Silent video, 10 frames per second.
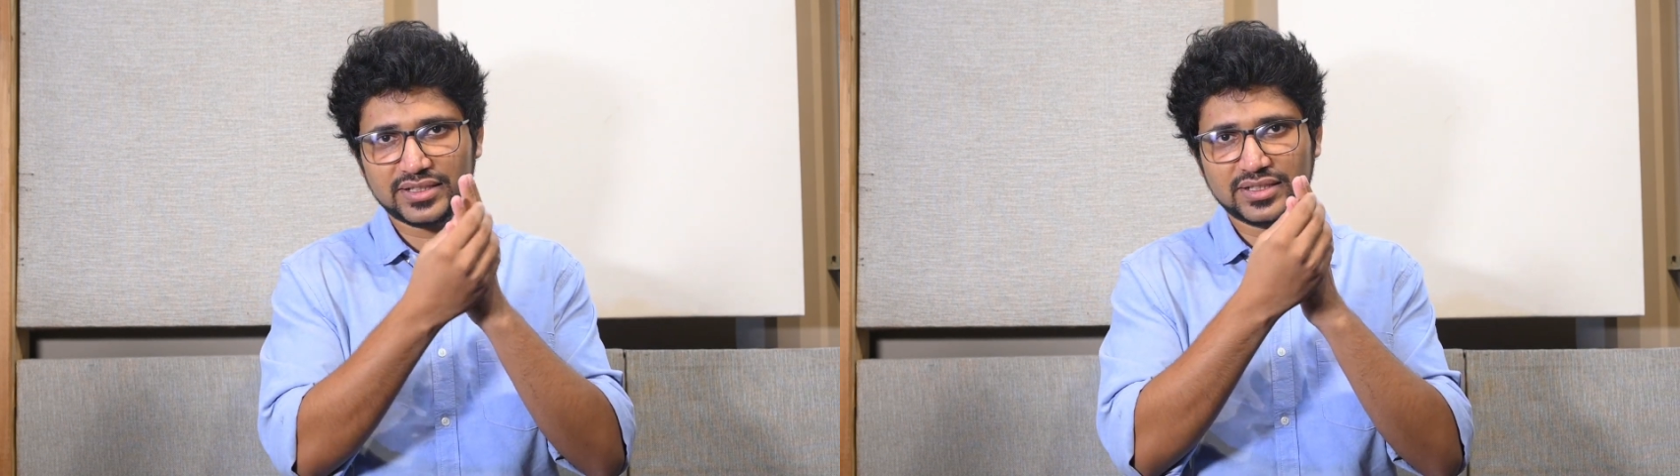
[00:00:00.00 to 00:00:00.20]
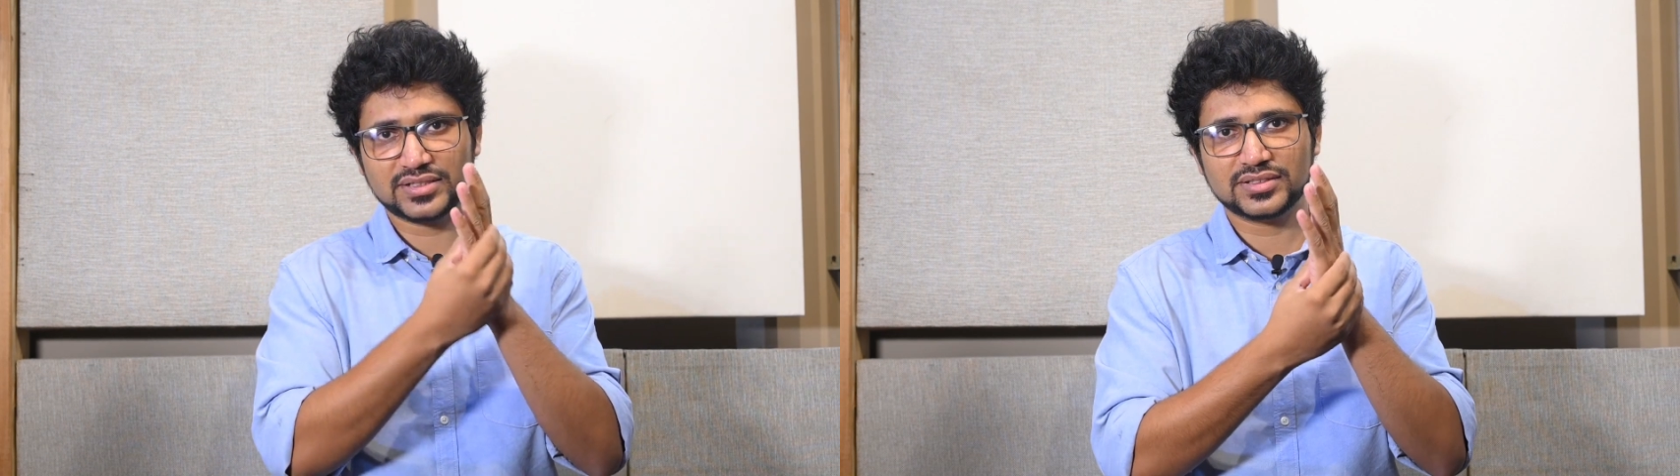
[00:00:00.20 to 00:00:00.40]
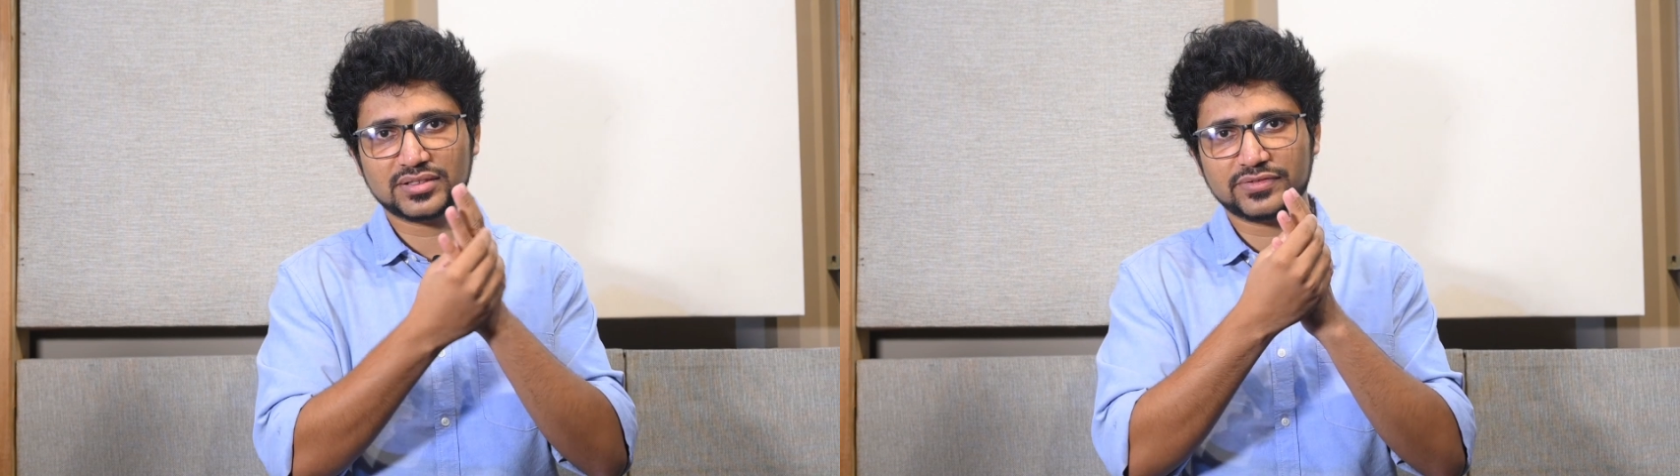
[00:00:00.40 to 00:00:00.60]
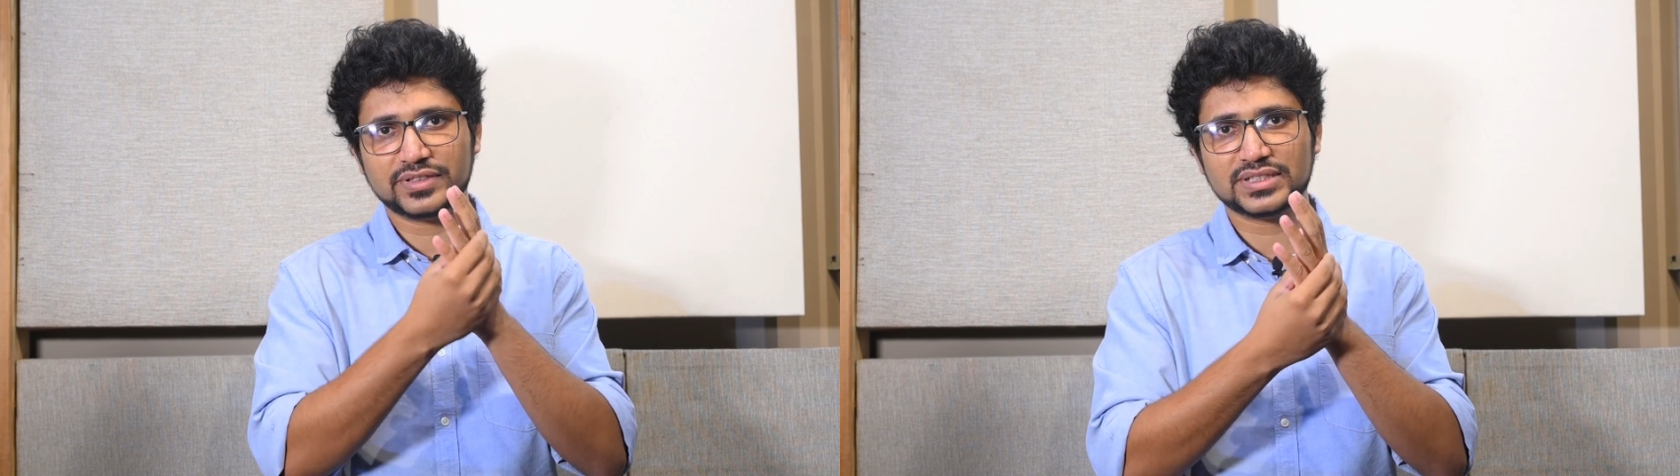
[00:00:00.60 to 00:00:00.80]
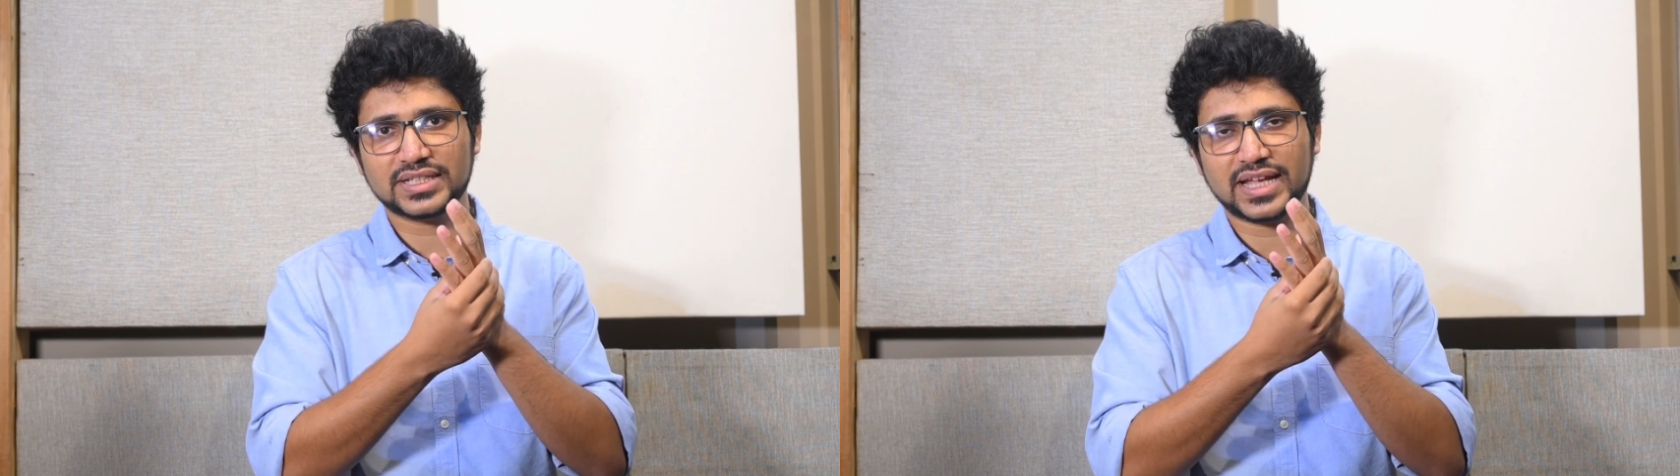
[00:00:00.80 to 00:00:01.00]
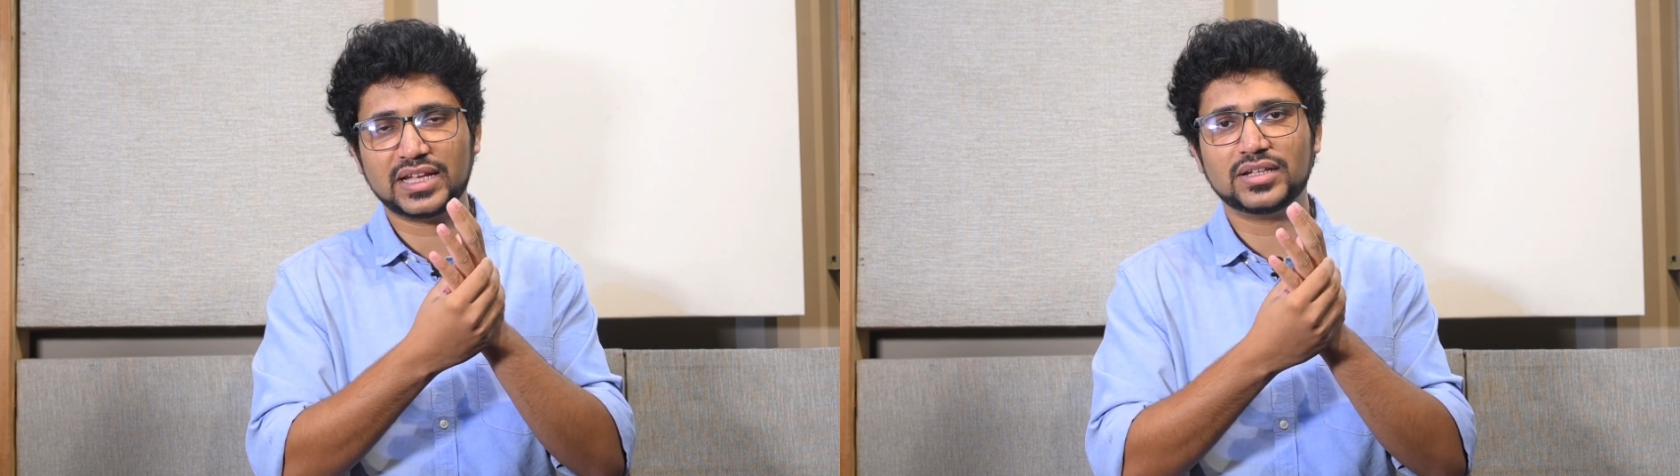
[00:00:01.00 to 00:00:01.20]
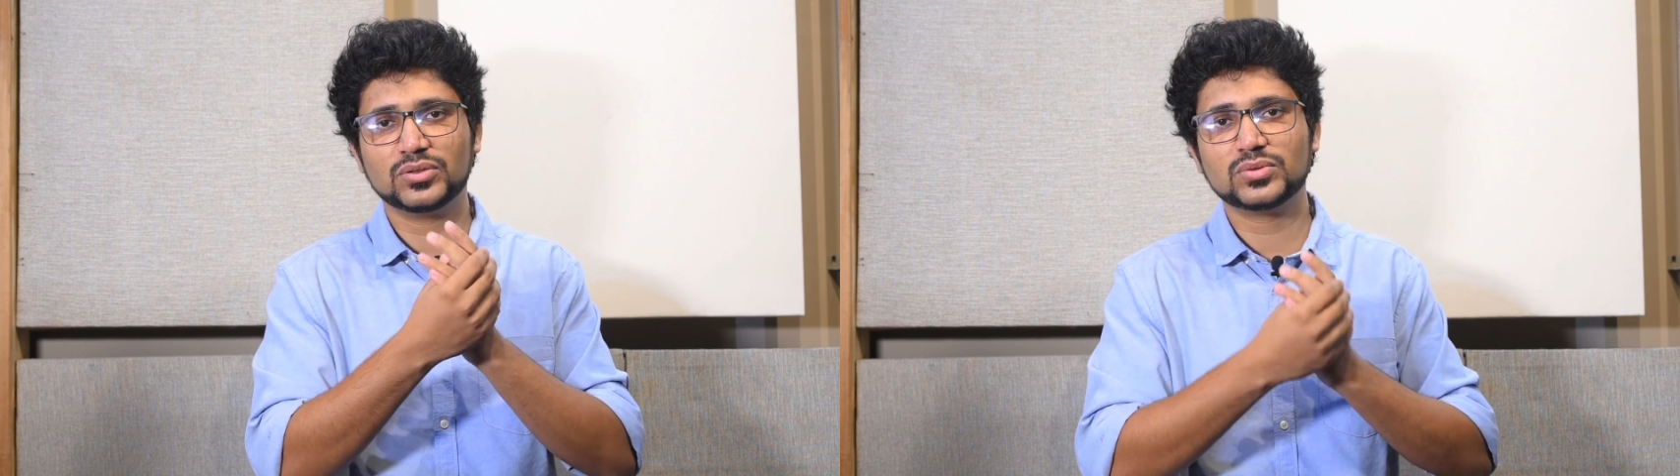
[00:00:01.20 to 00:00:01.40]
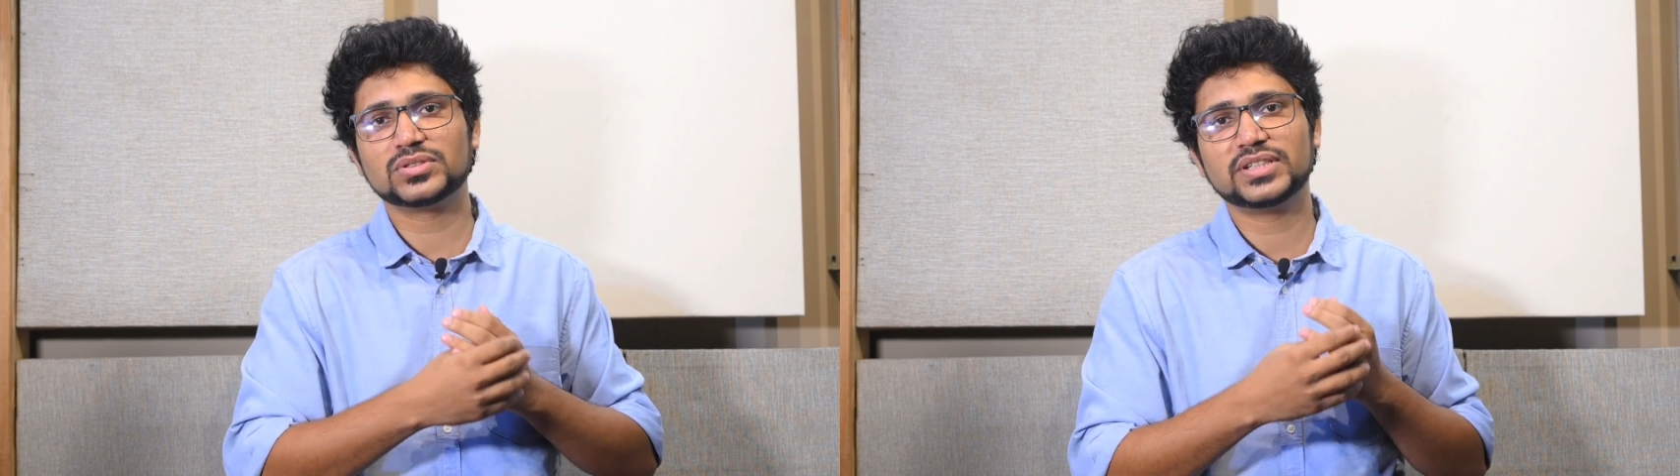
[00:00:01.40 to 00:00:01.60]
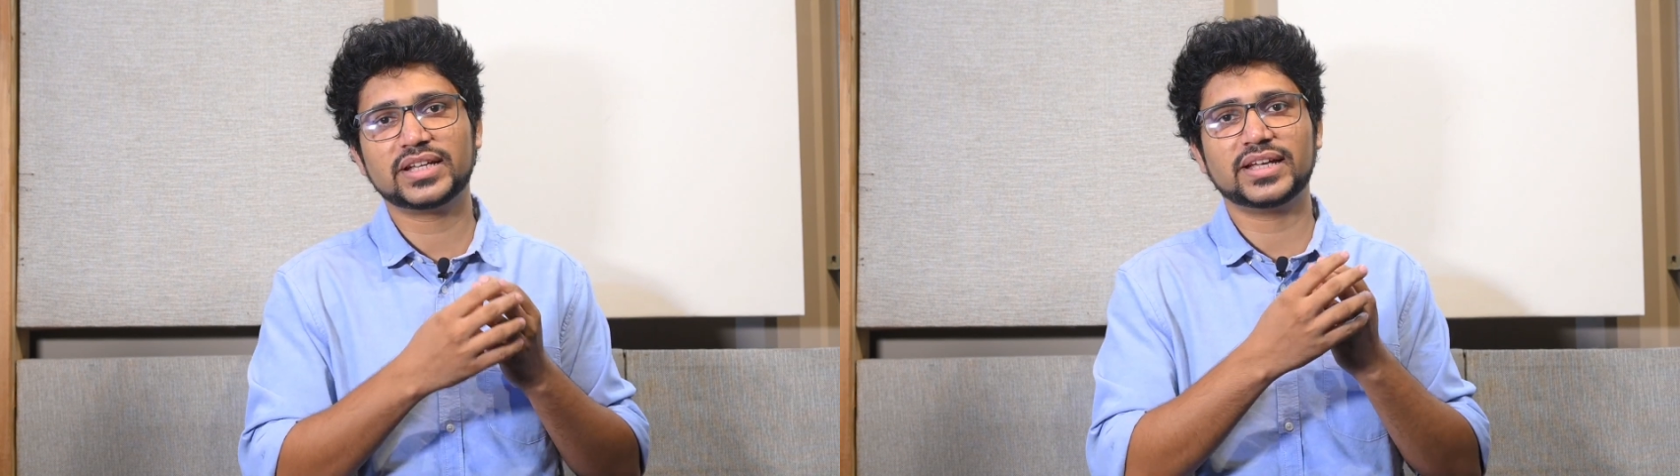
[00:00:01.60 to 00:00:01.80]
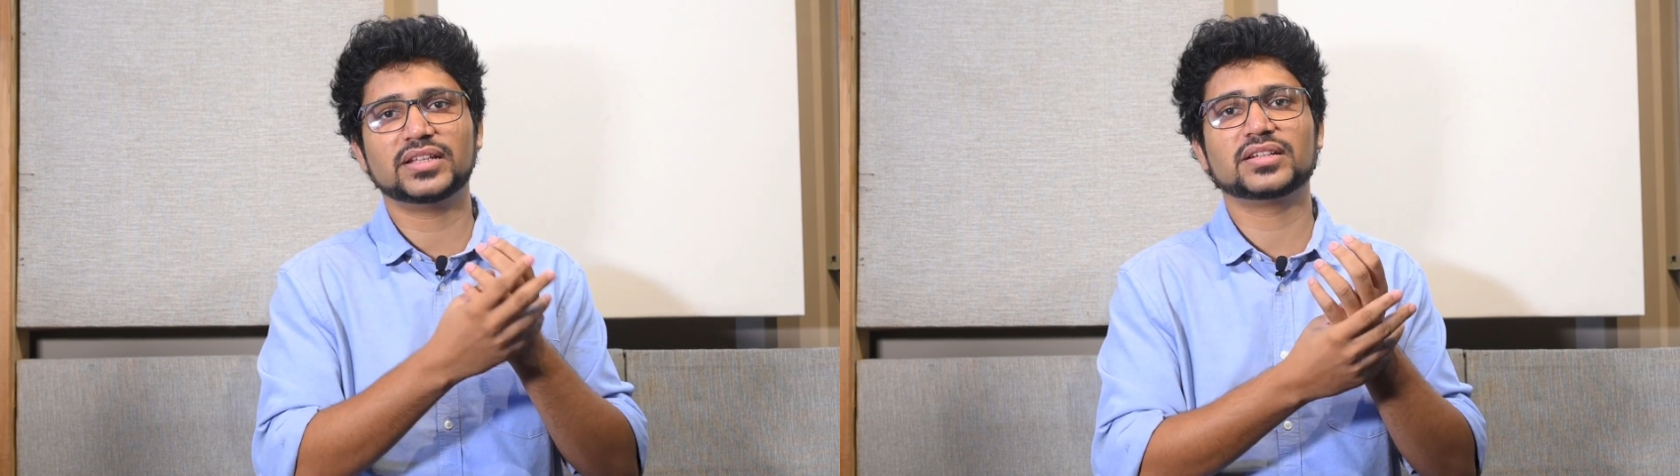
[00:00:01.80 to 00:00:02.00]
the surface and lose
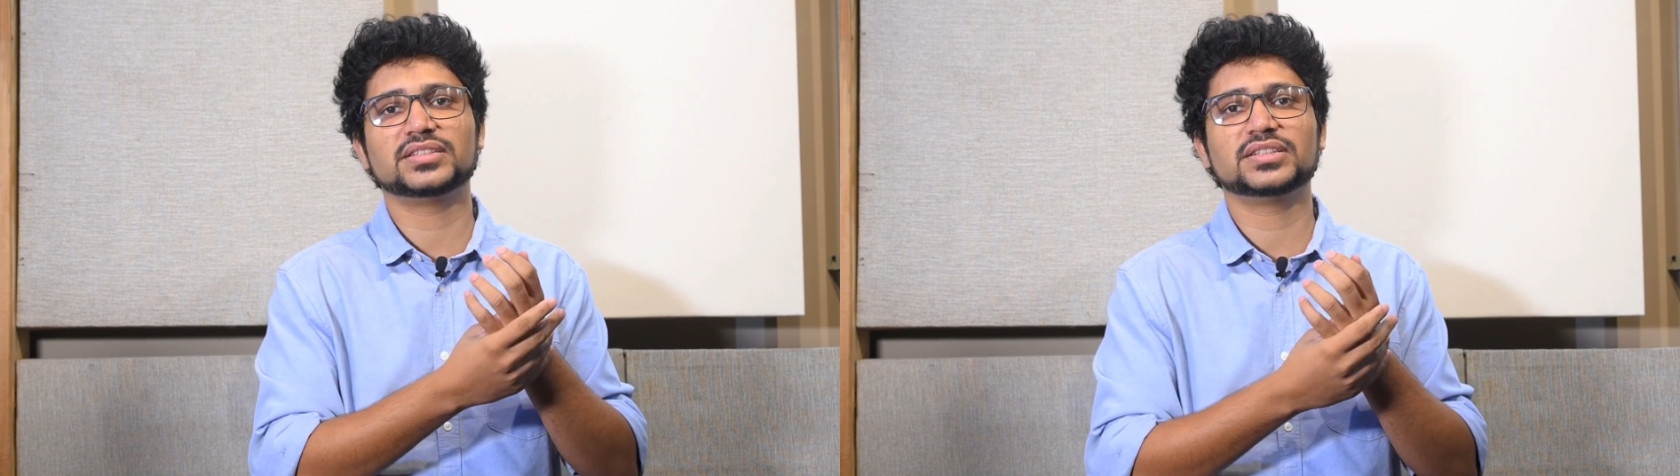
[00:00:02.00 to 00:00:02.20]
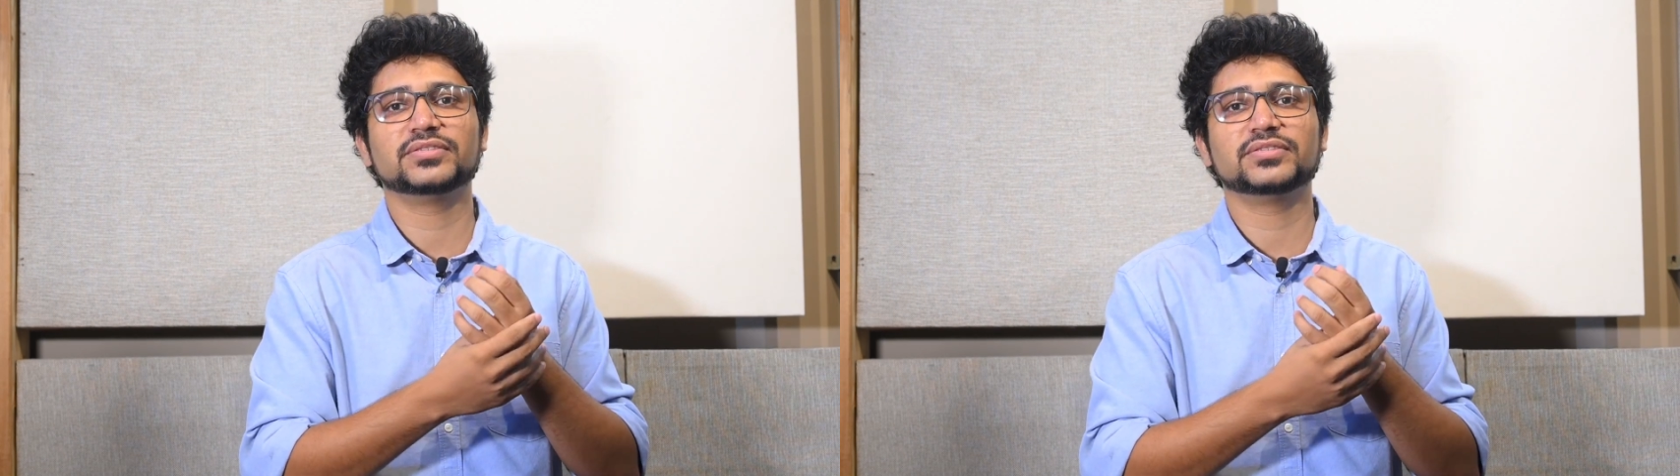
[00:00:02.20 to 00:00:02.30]
their energy